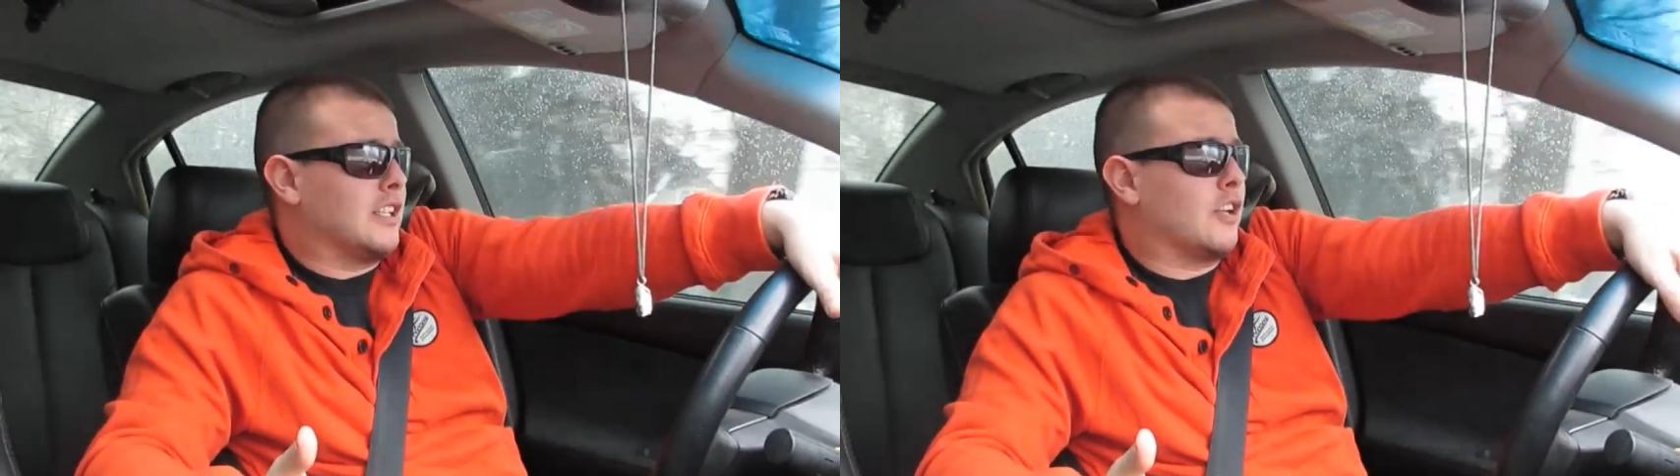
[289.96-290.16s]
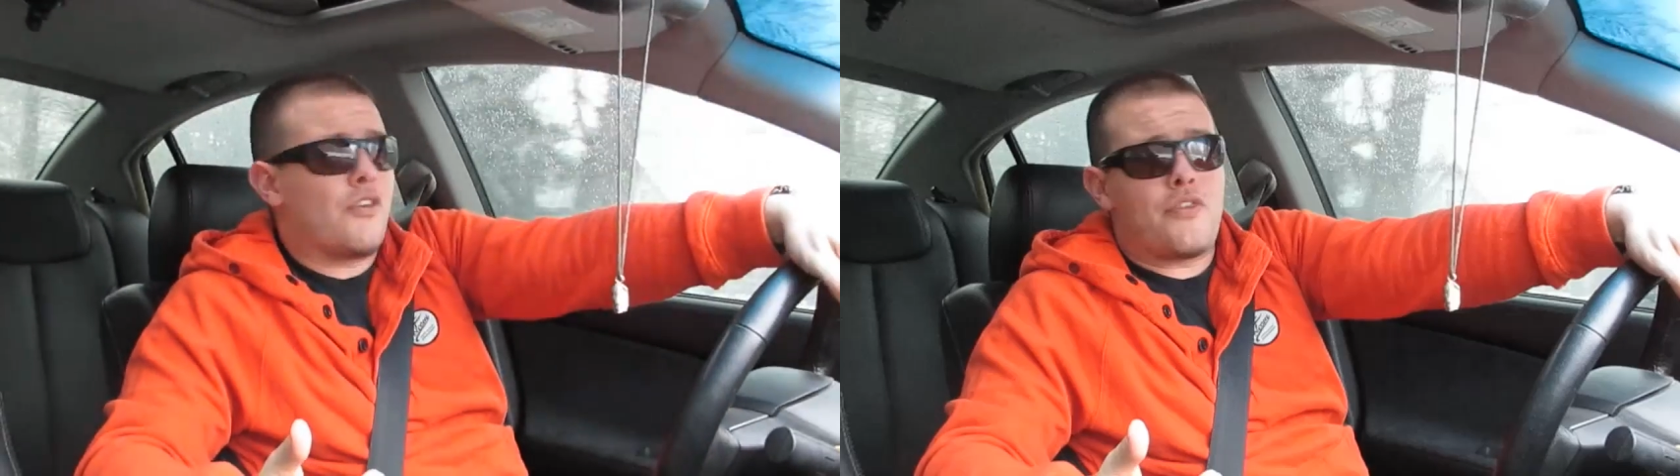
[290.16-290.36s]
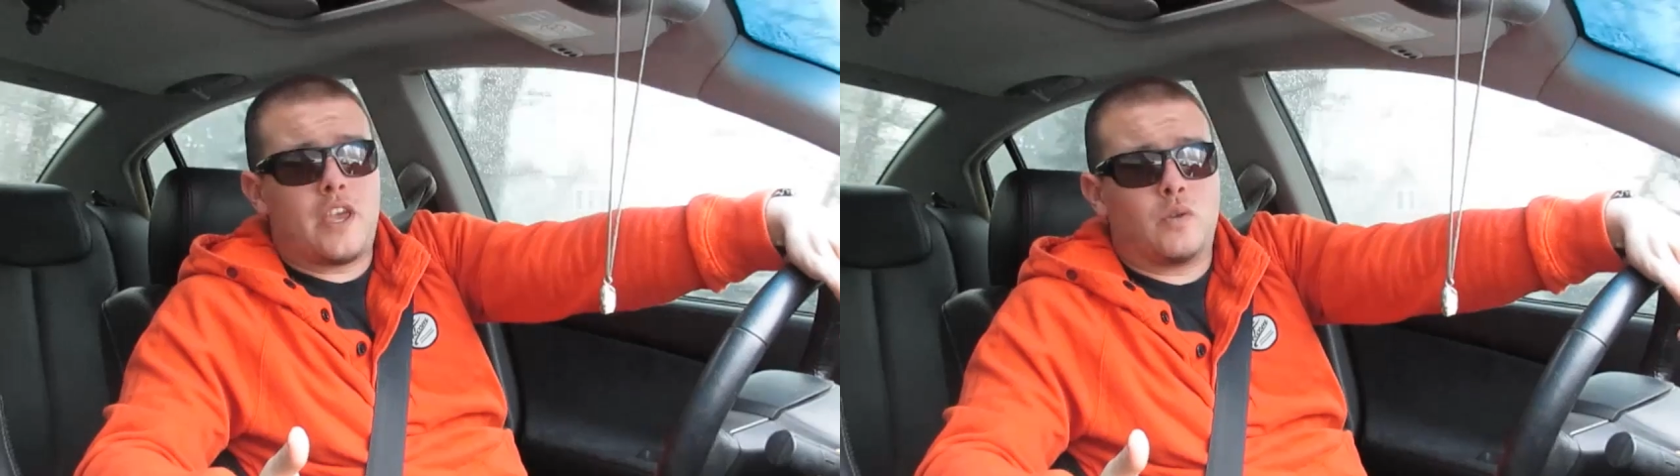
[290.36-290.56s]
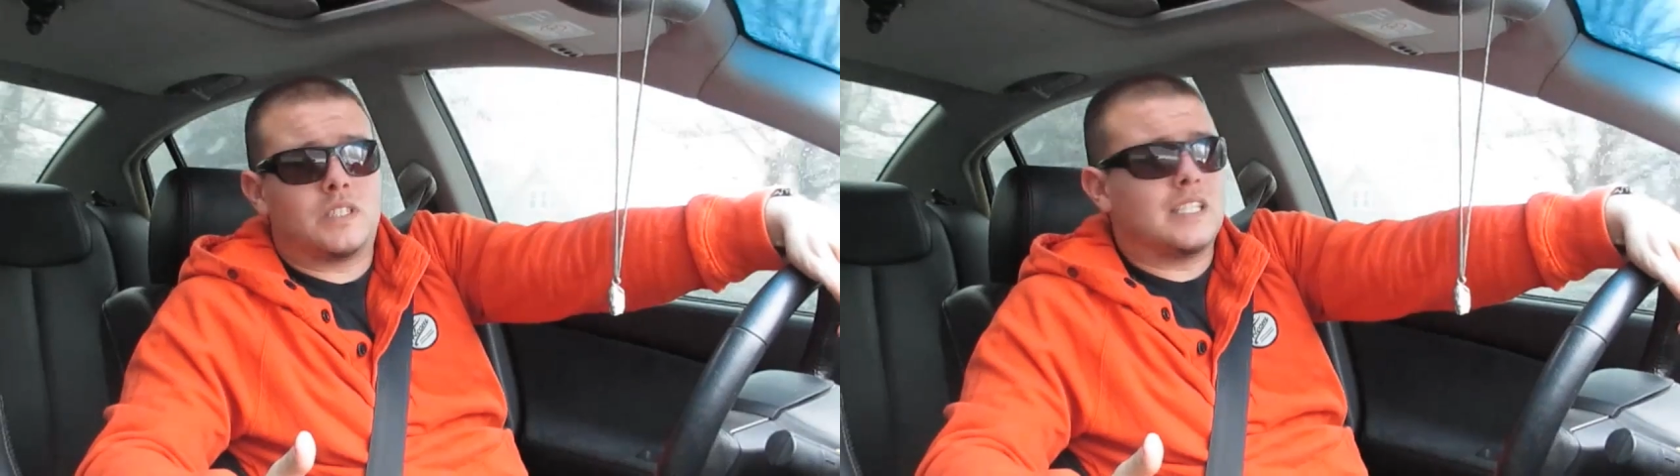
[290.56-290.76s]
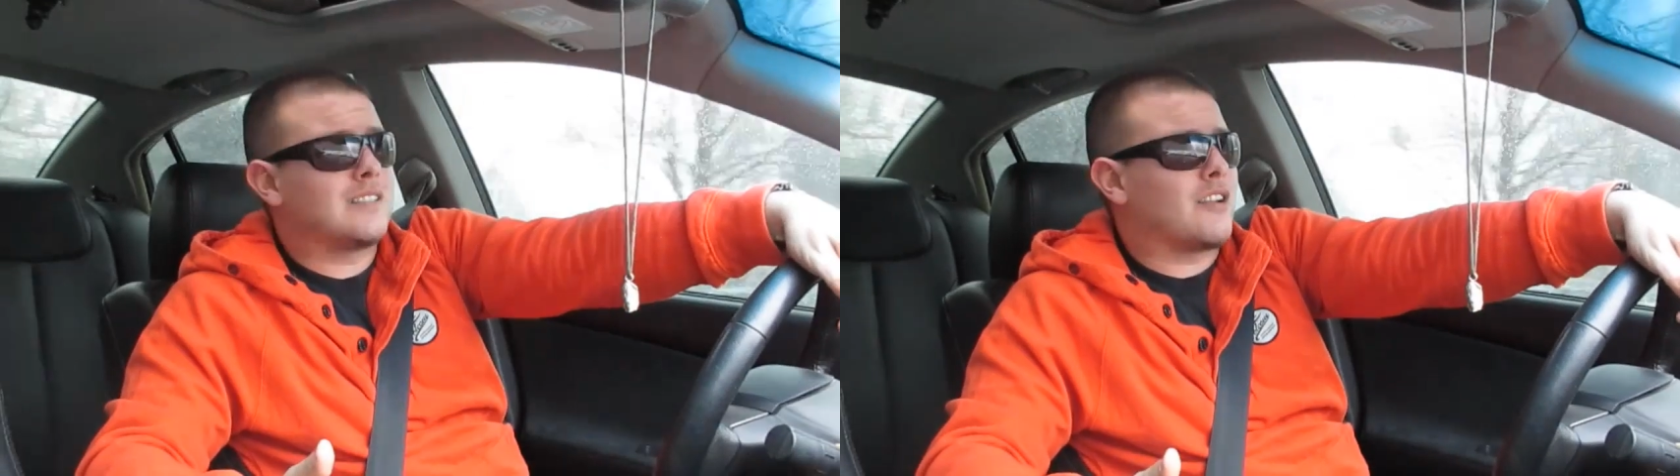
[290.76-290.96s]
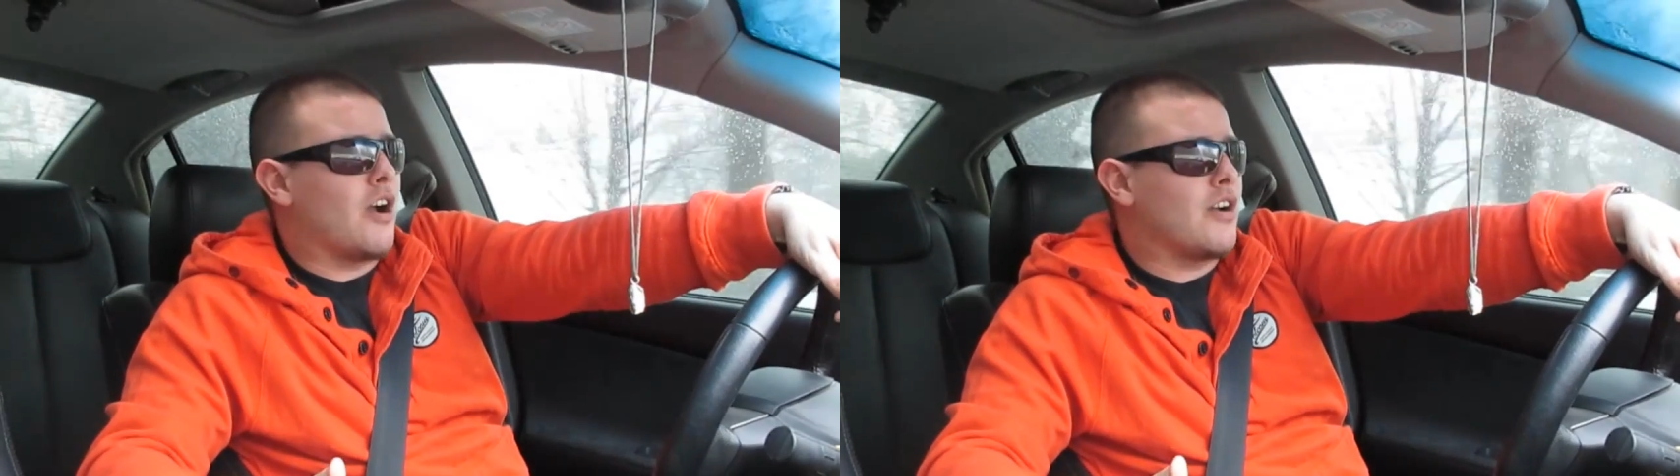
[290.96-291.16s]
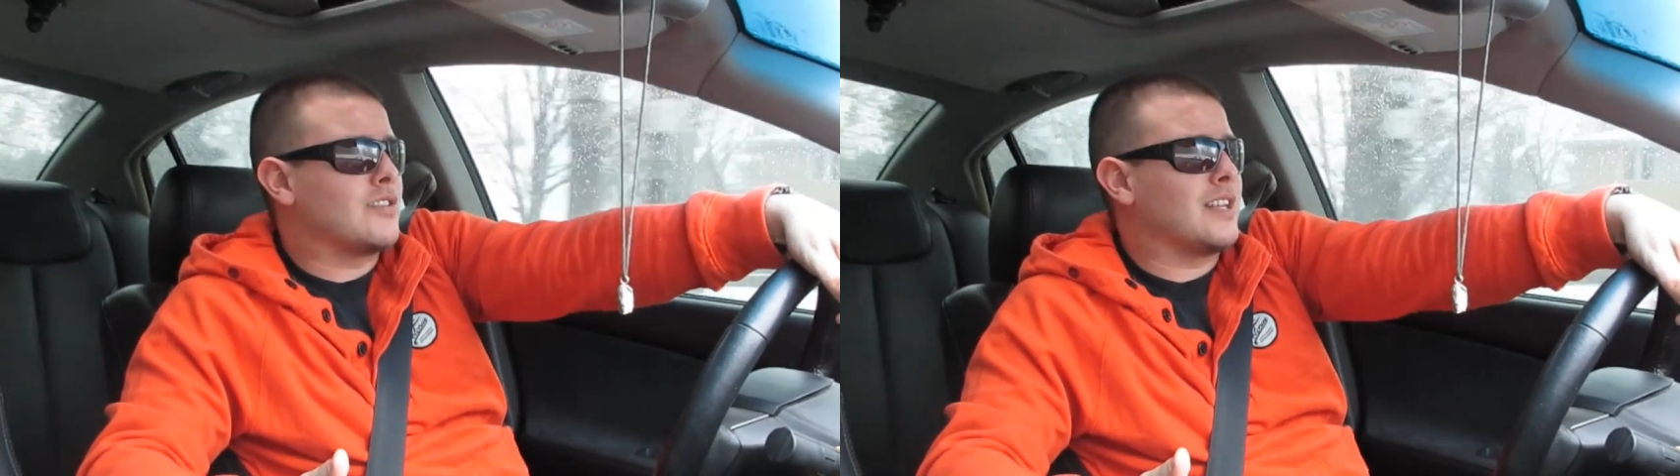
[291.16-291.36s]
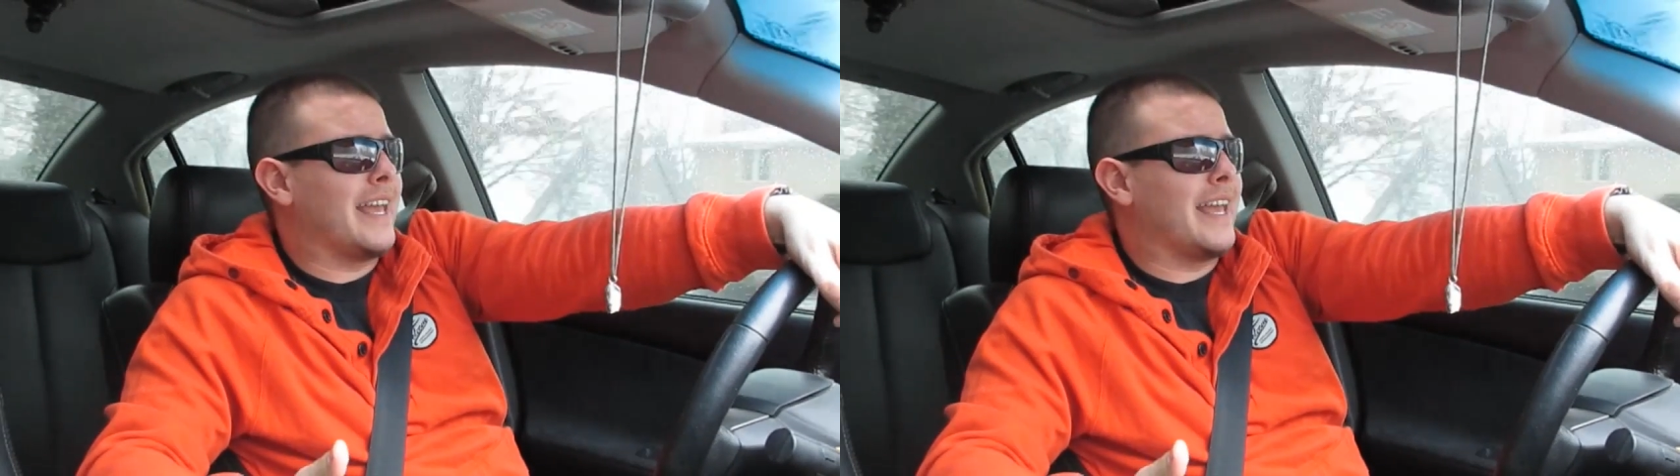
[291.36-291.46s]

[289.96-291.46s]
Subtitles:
little thing with these cars,